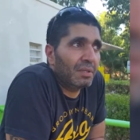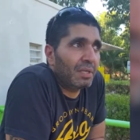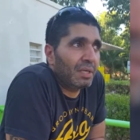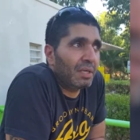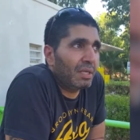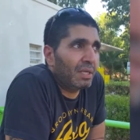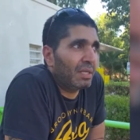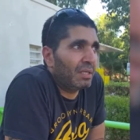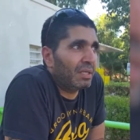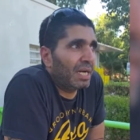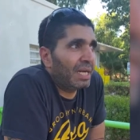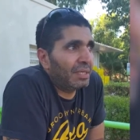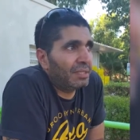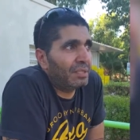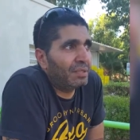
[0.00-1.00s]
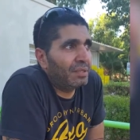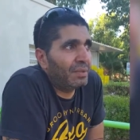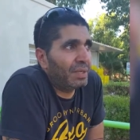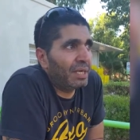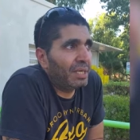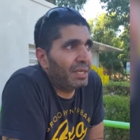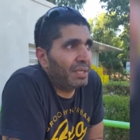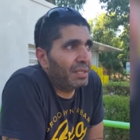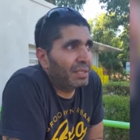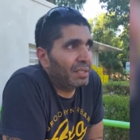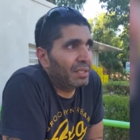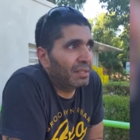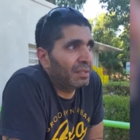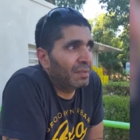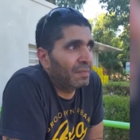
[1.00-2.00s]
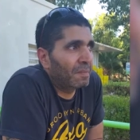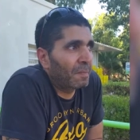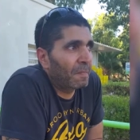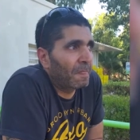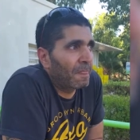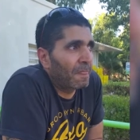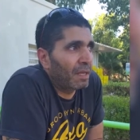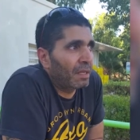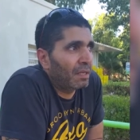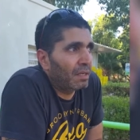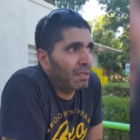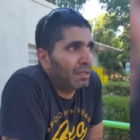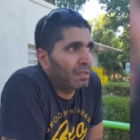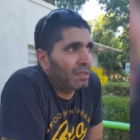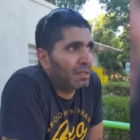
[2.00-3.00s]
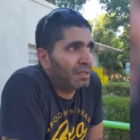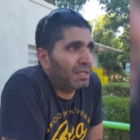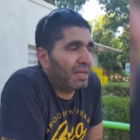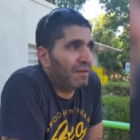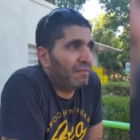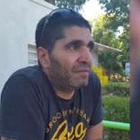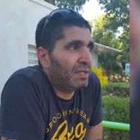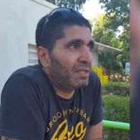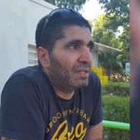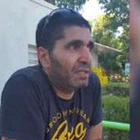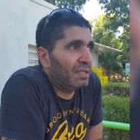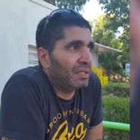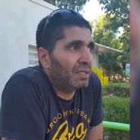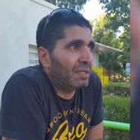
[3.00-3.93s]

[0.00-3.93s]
in the last 2 years, 7